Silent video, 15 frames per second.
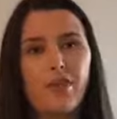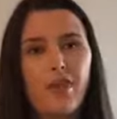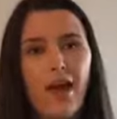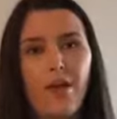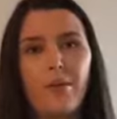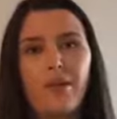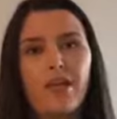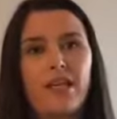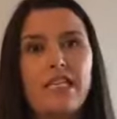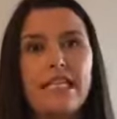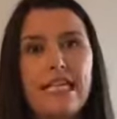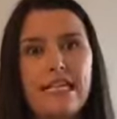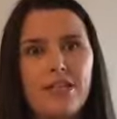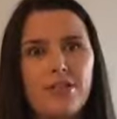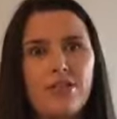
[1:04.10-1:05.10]
that, where they
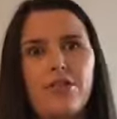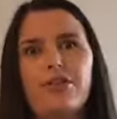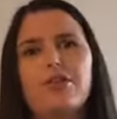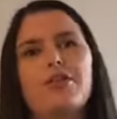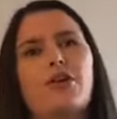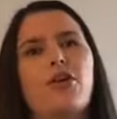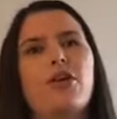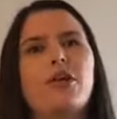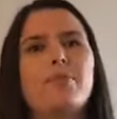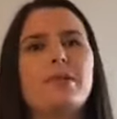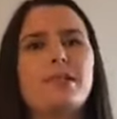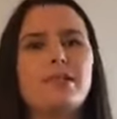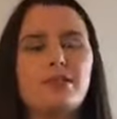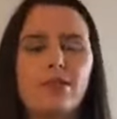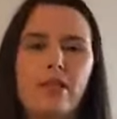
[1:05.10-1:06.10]
need certain
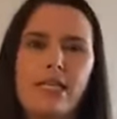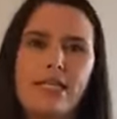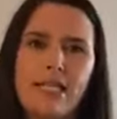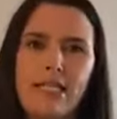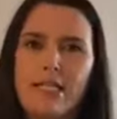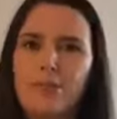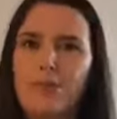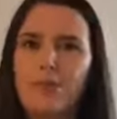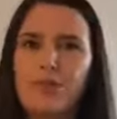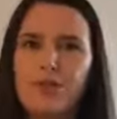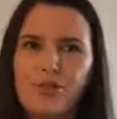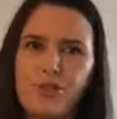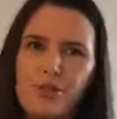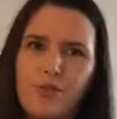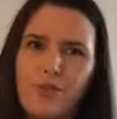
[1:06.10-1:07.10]
documents or they need to
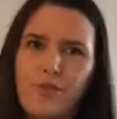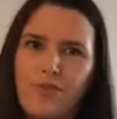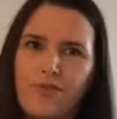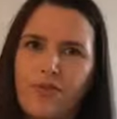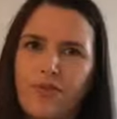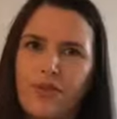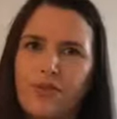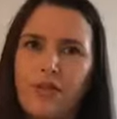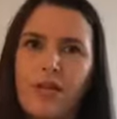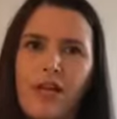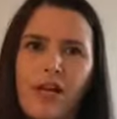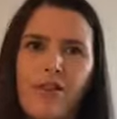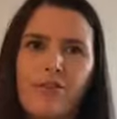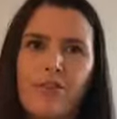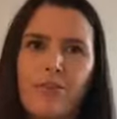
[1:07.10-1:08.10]
produce them for
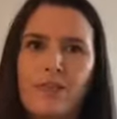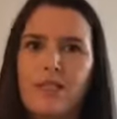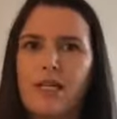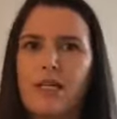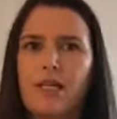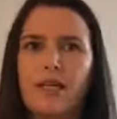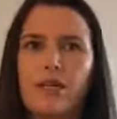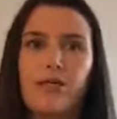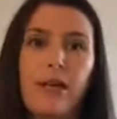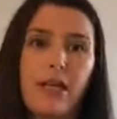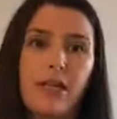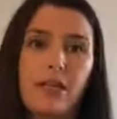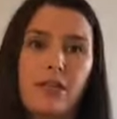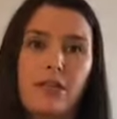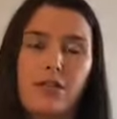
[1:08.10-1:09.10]
particular
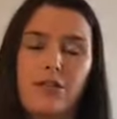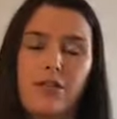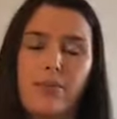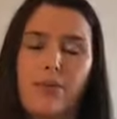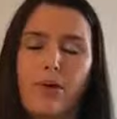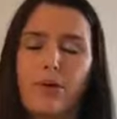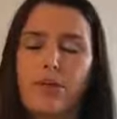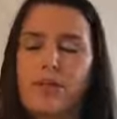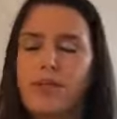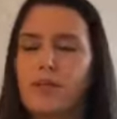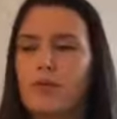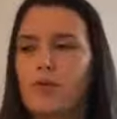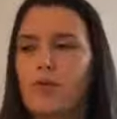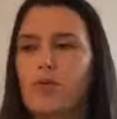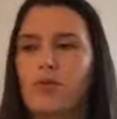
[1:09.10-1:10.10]
regulatory bodies
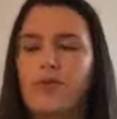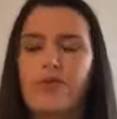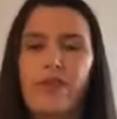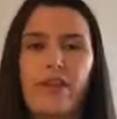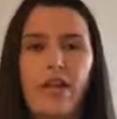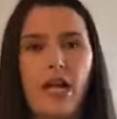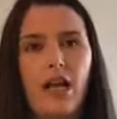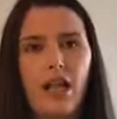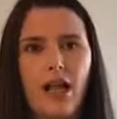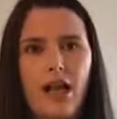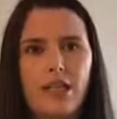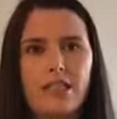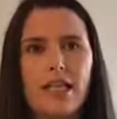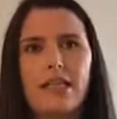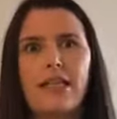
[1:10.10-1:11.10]
or for their
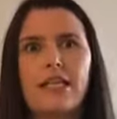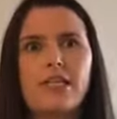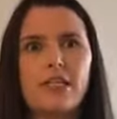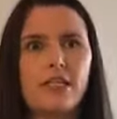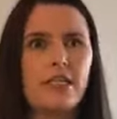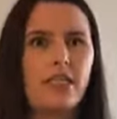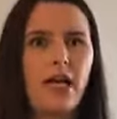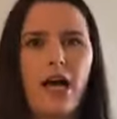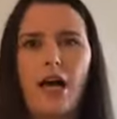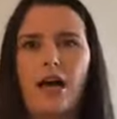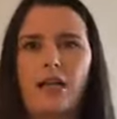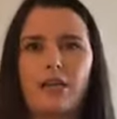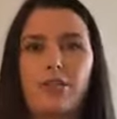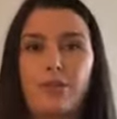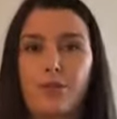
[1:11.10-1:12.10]
clients, and they just
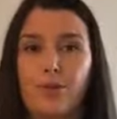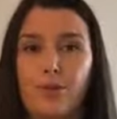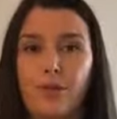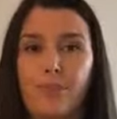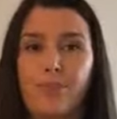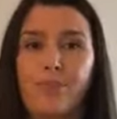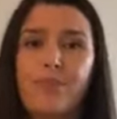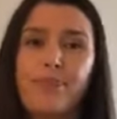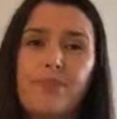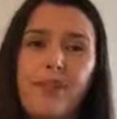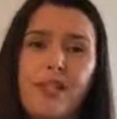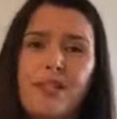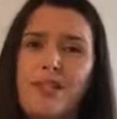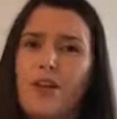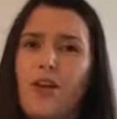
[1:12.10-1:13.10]
can't do it.
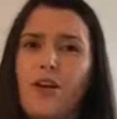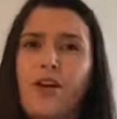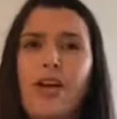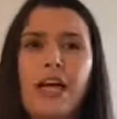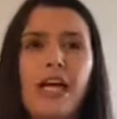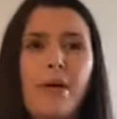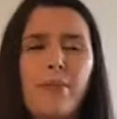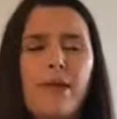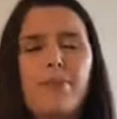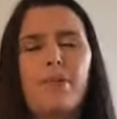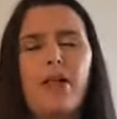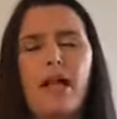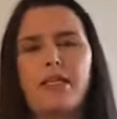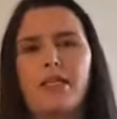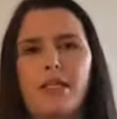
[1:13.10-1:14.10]
So
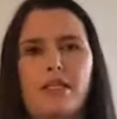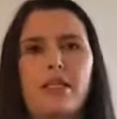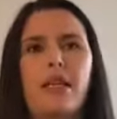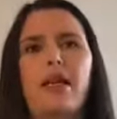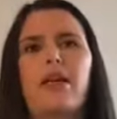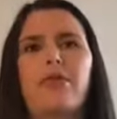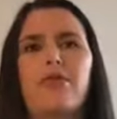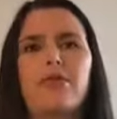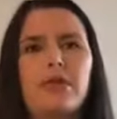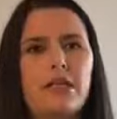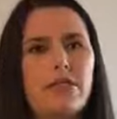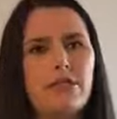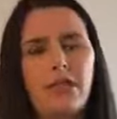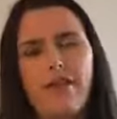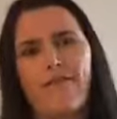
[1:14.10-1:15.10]
people are just getting
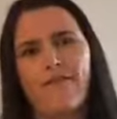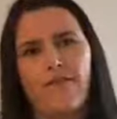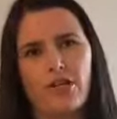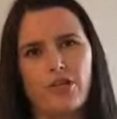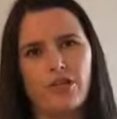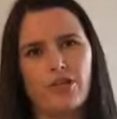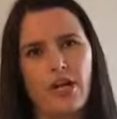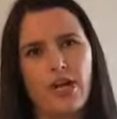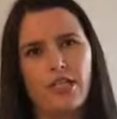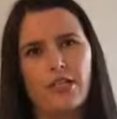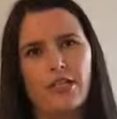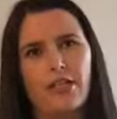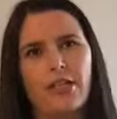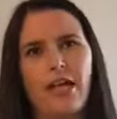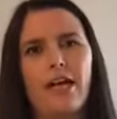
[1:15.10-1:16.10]
really
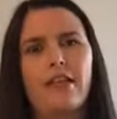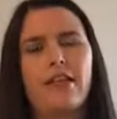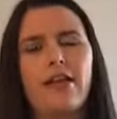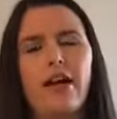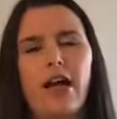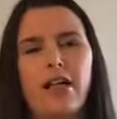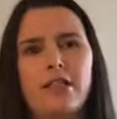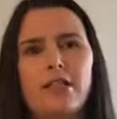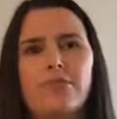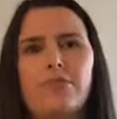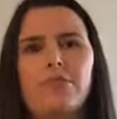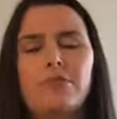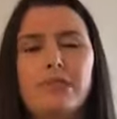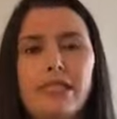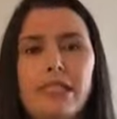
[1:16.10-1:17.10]
frustrated, and there are
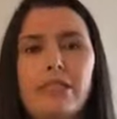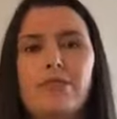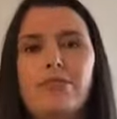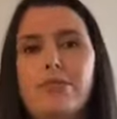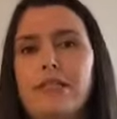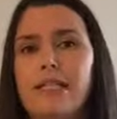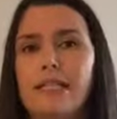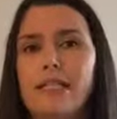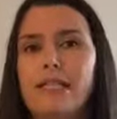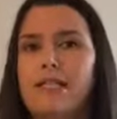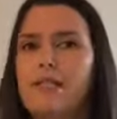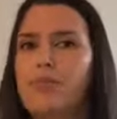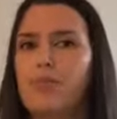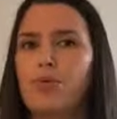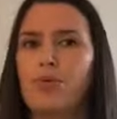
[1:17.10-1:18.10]
some really
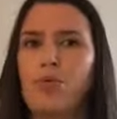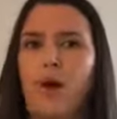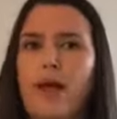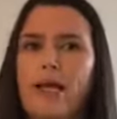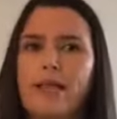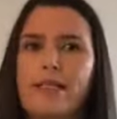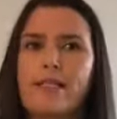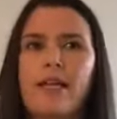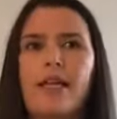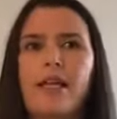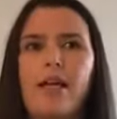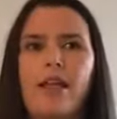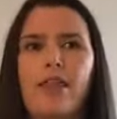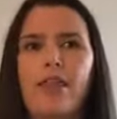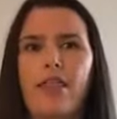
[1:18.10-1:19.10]
simple ways
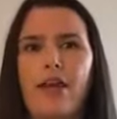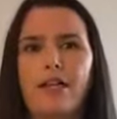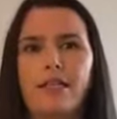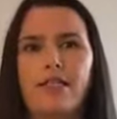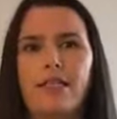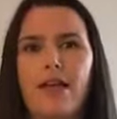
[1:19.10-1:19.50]
that